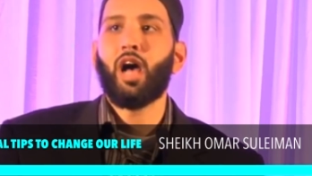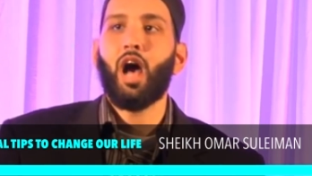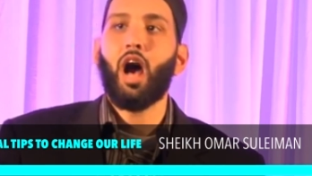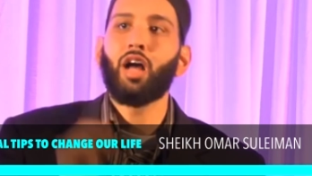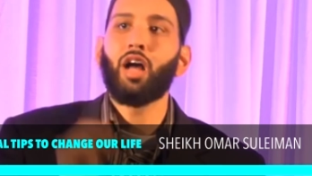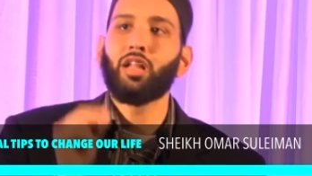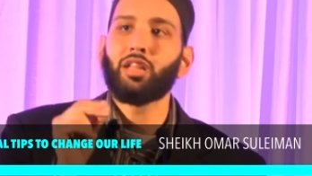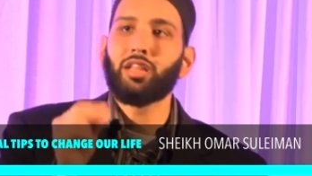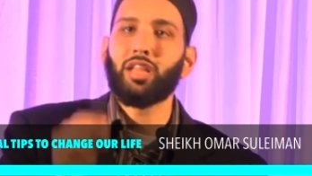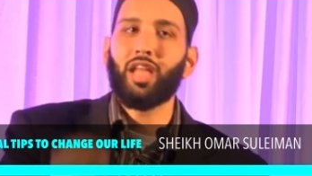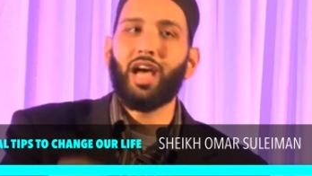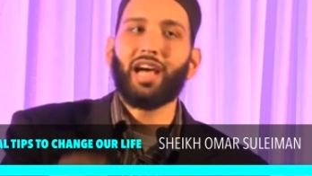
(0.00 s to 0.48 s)

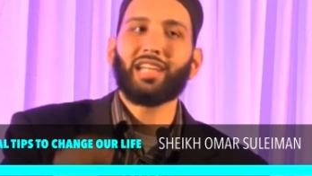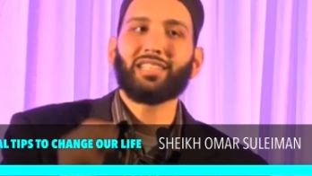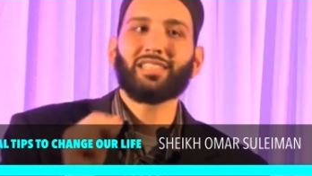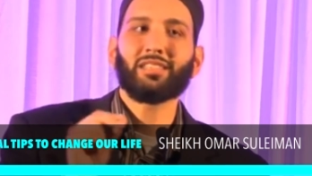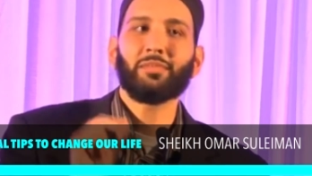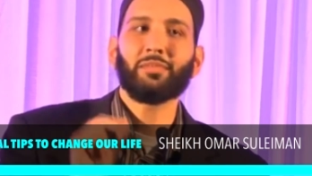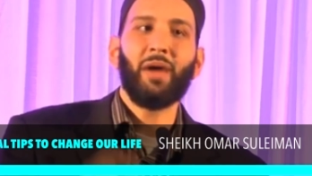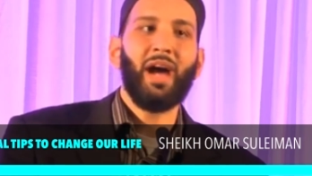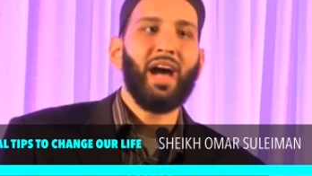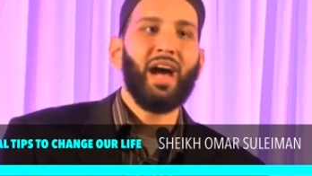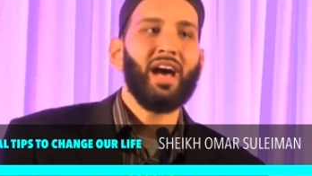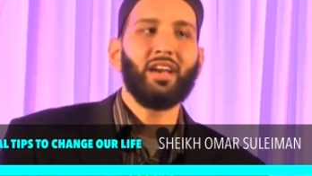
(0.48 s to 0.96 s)
Allah
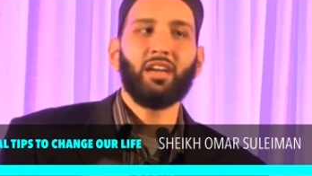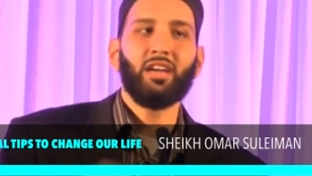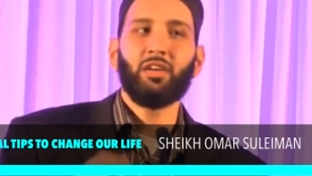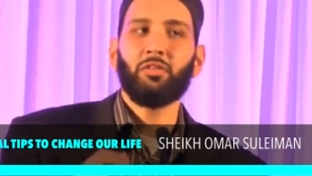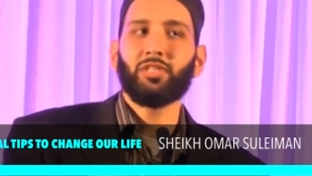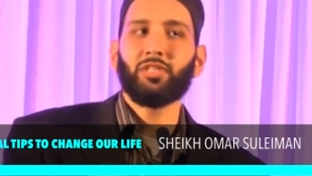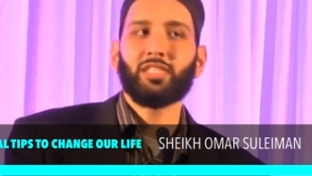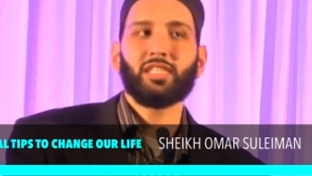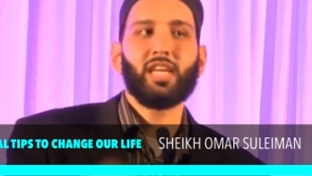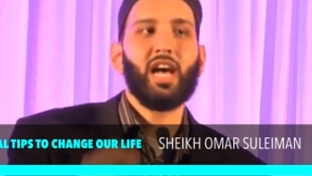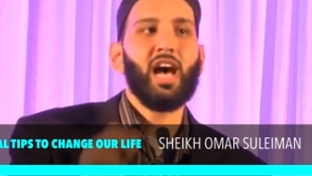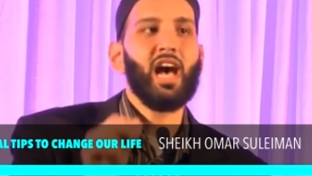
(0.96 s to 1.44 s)
subhanahu
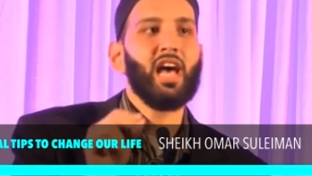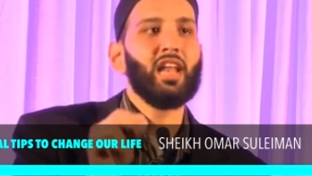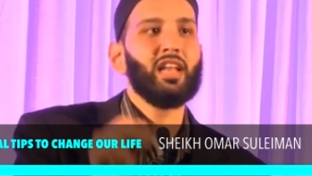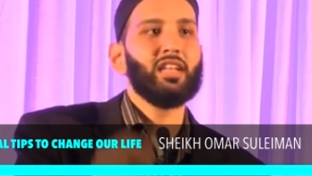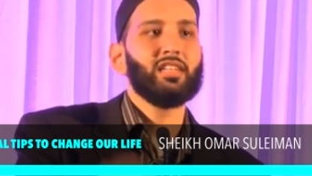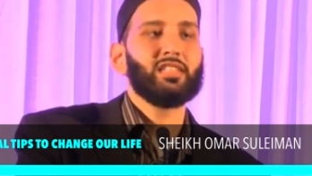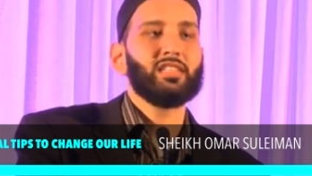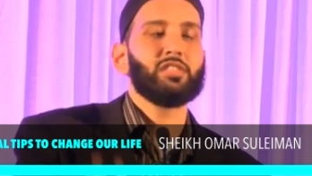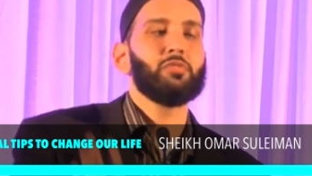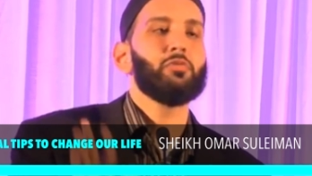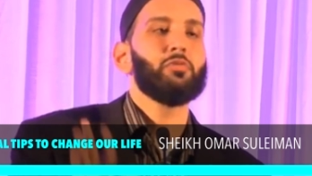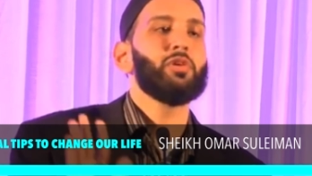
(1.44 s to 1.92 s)
wa ta'ala
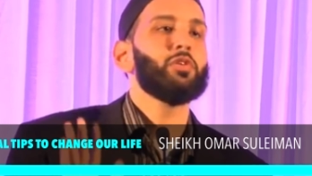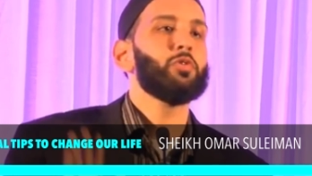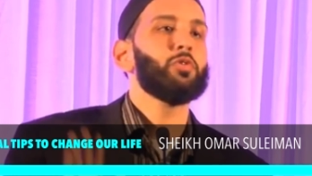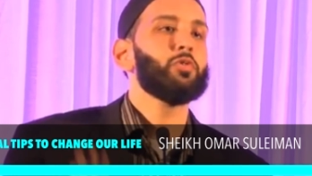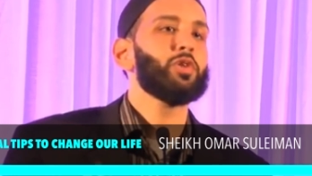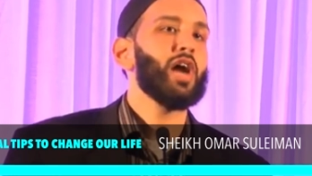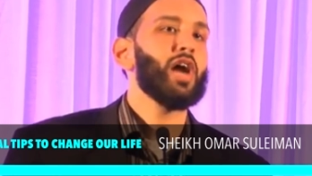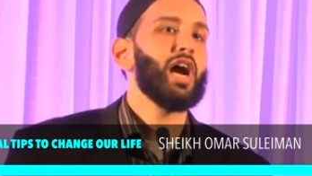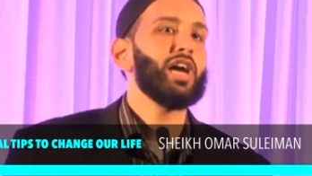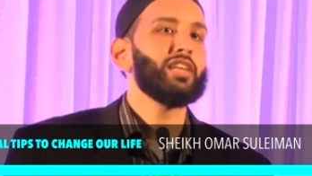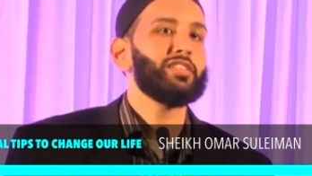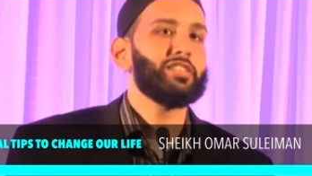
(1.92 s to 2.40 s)
is the one who
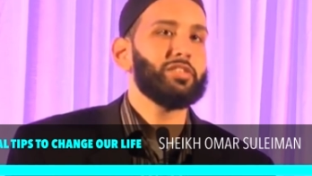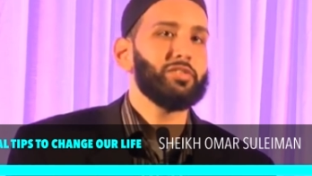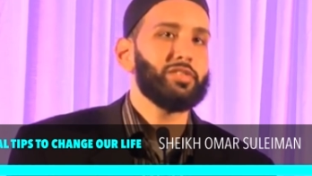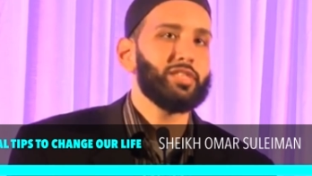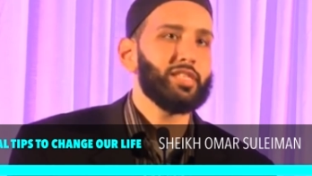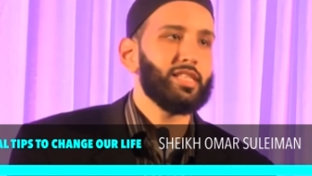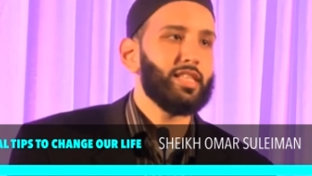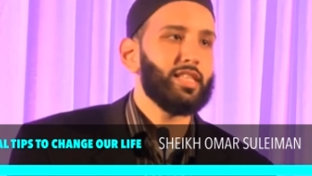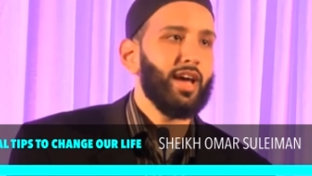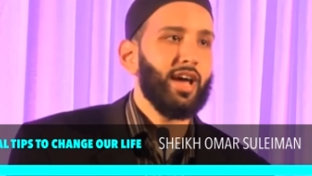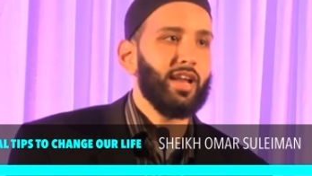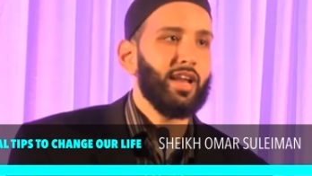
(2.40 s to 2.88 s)
guides you
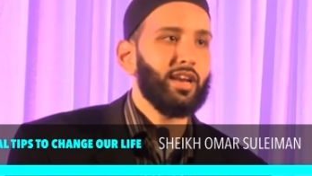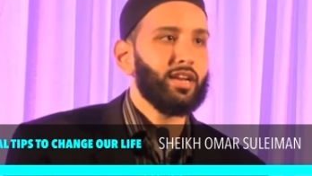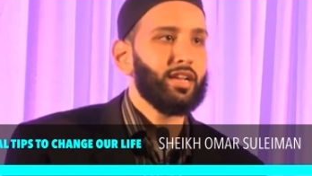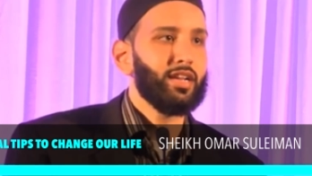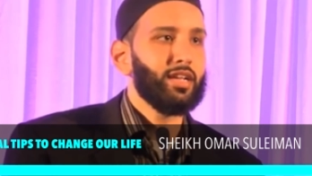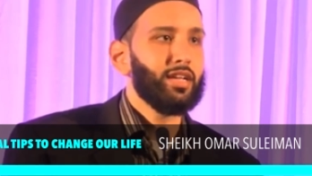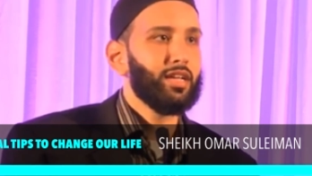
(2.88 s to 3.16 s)
to that.